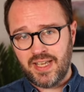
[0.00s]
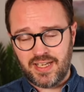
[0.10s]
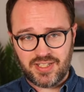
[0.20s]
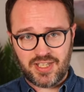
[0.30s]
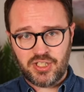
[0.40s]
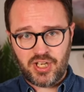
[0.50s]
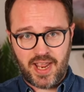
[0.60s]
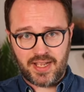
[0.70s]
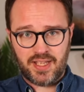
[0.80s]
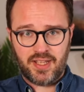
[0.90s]
just to
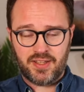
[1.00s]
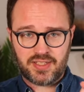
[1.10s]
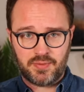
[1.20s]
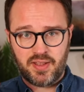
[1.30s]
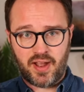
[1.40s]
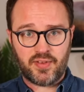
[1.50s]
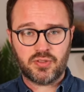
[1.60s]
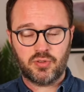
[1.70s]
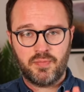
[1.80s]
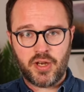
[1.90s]
check some of the other
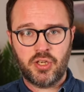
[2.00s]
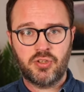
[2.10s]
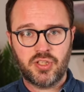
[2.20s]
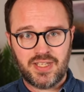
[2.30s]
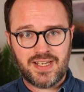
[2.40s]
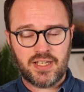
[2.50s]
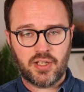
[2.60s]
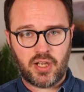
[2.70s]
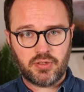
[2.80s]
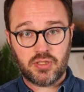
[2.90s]
sort of minutiae detail that
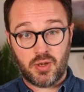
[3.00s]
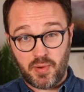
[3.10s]
goes into it.